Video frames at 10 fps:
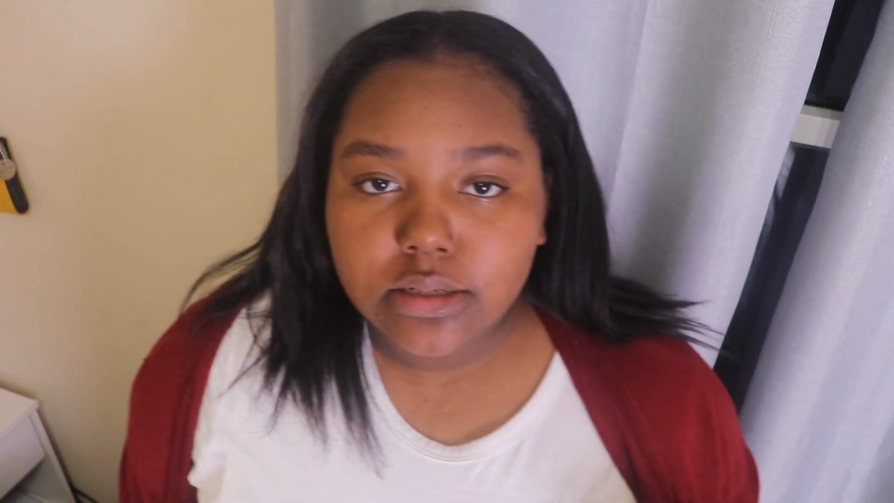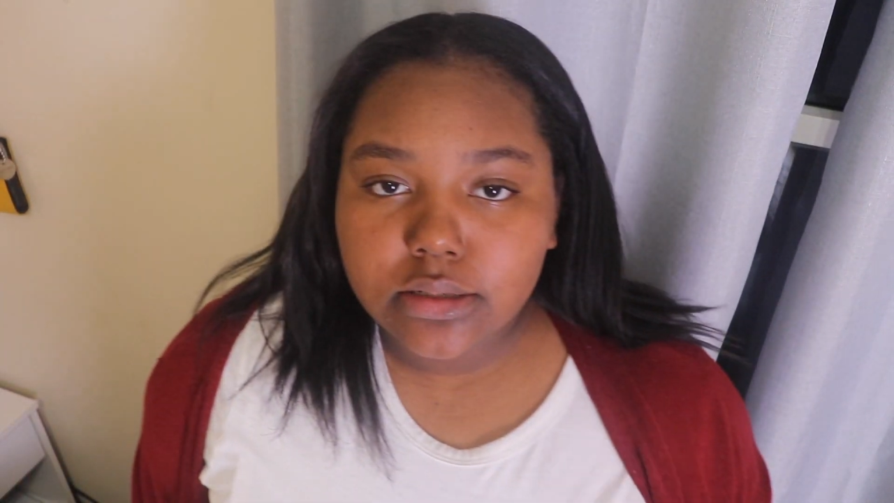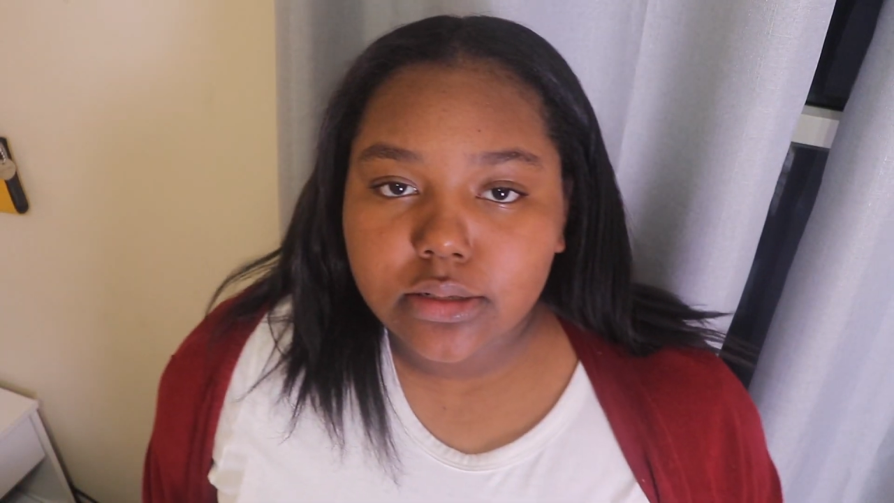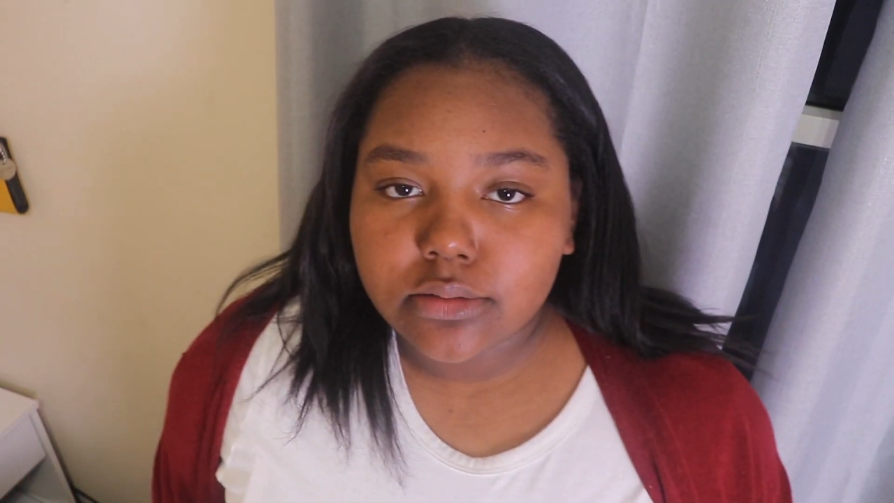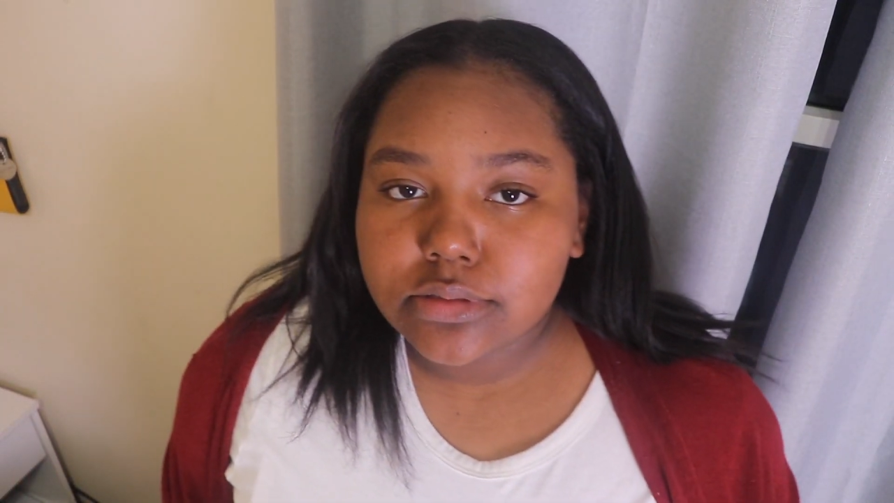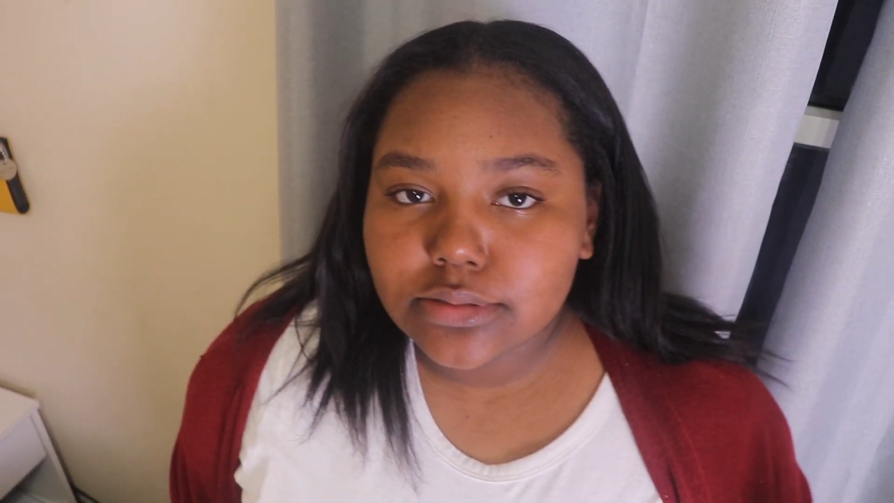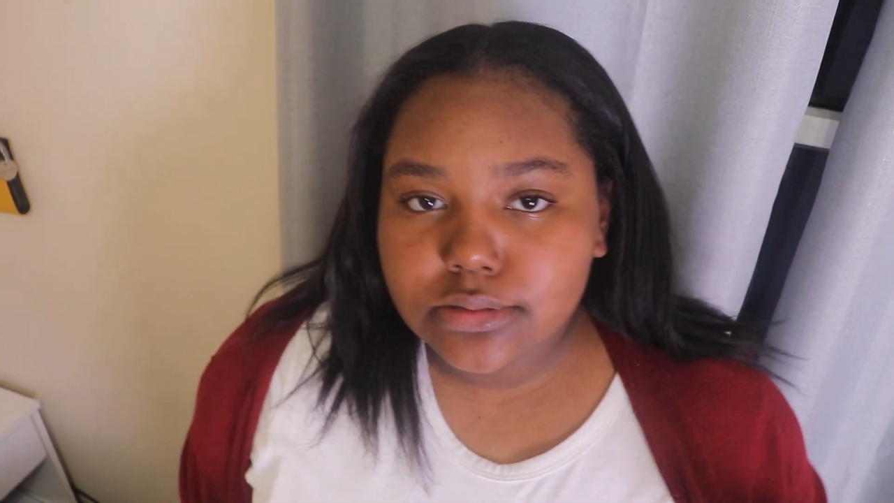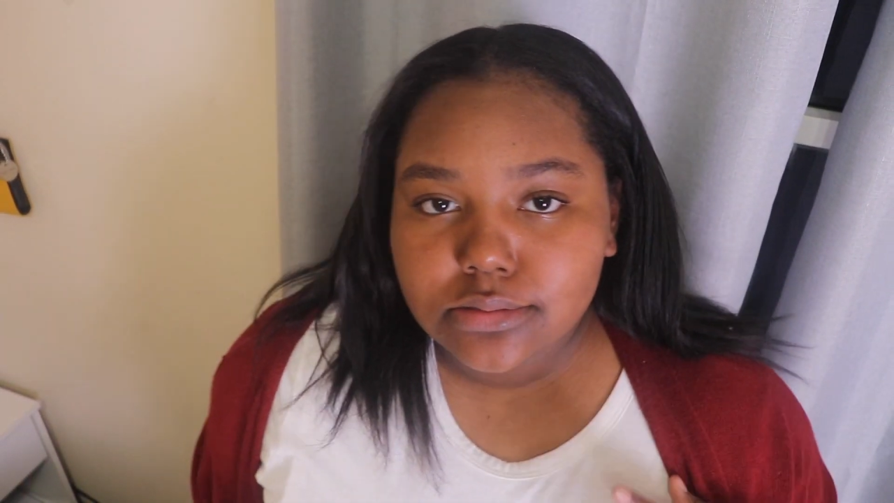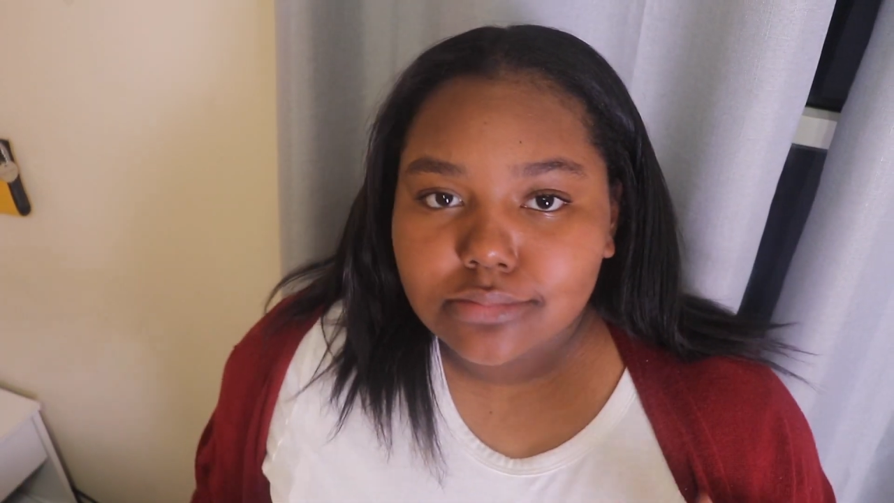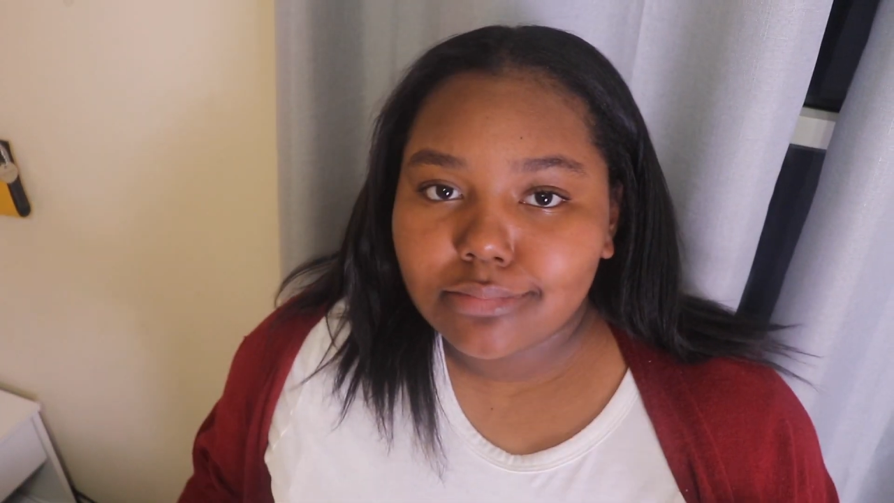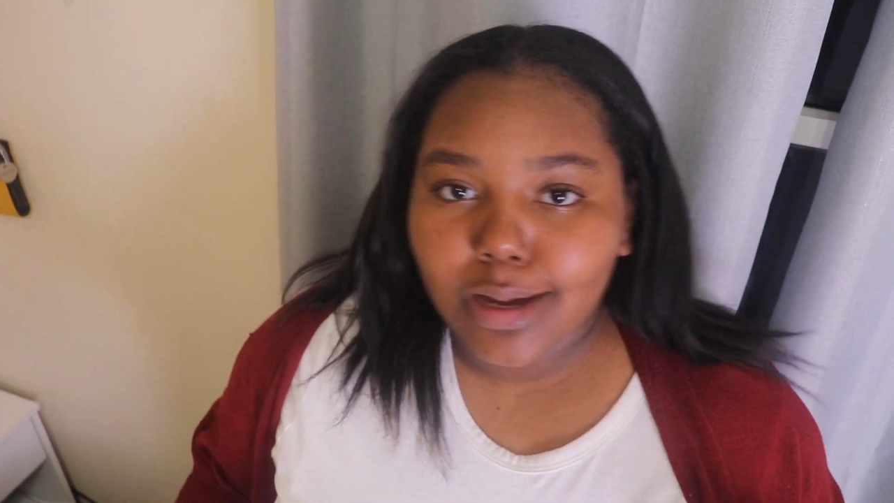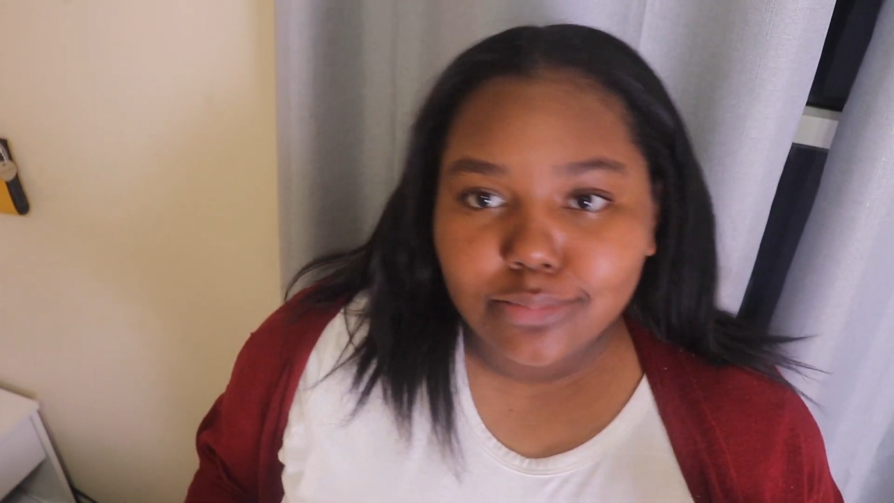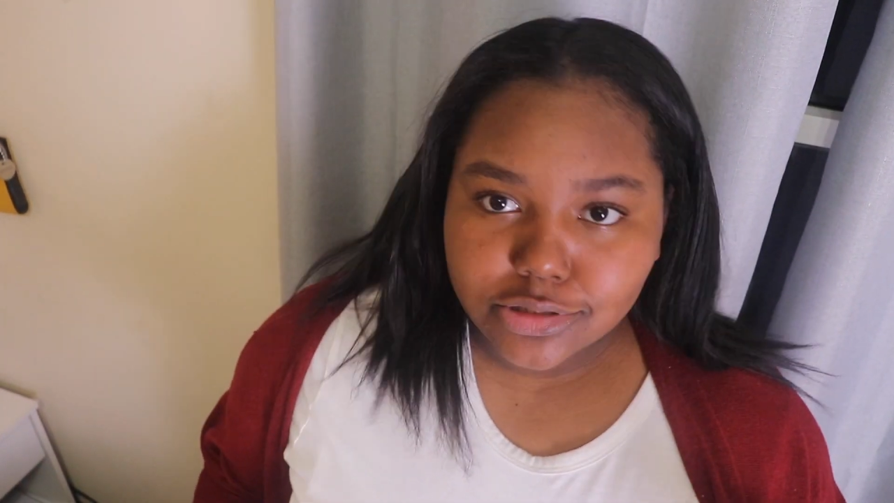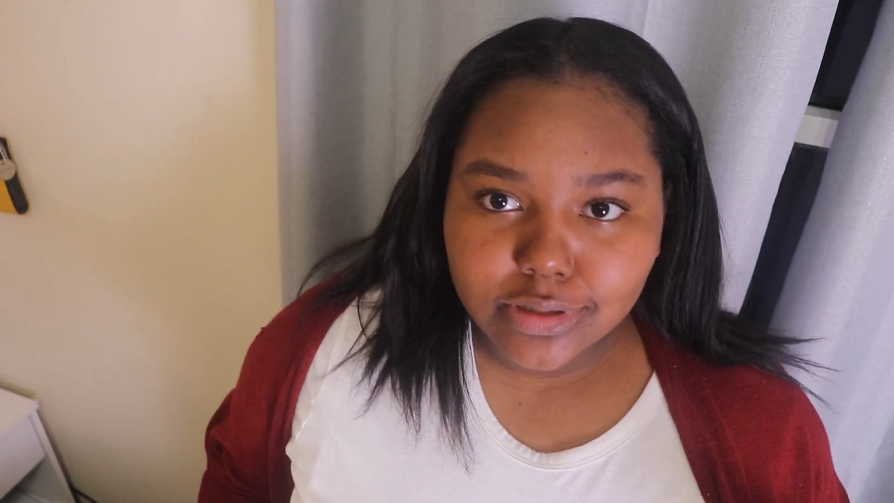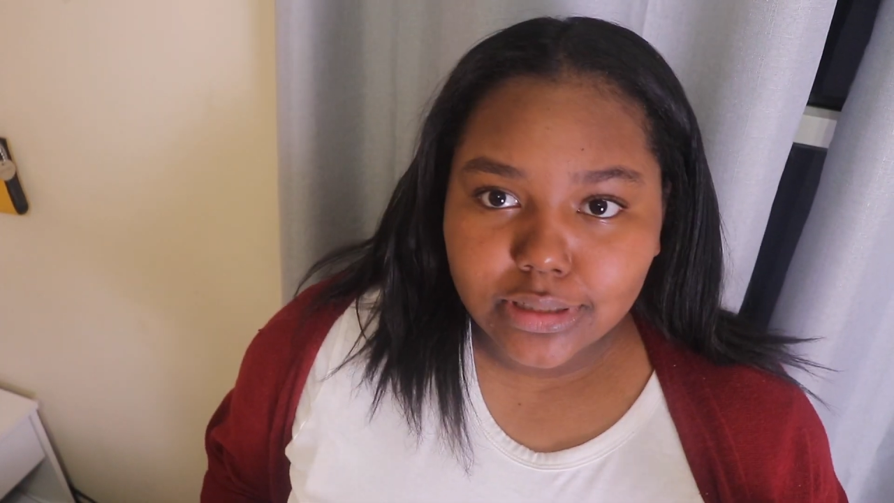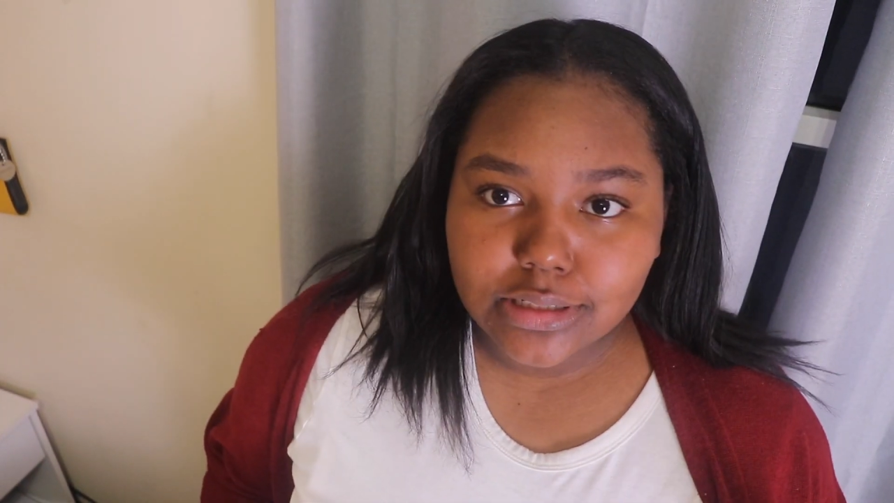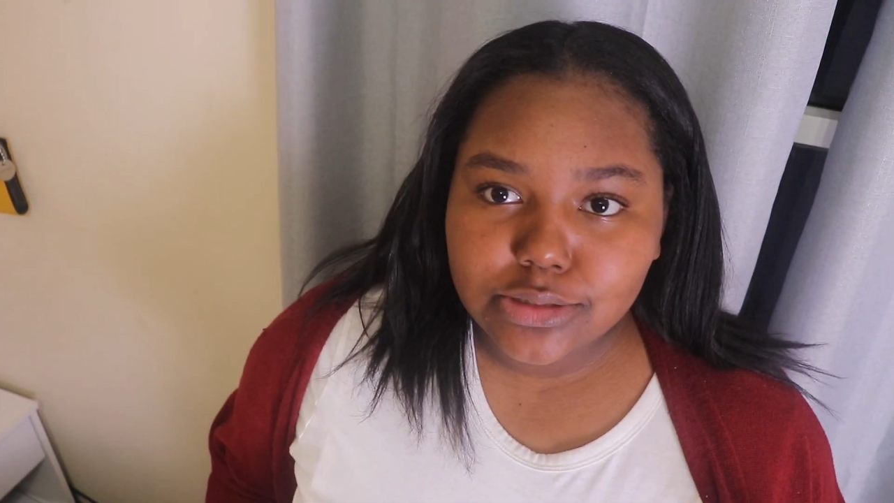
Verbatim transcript: you know, just I'm straight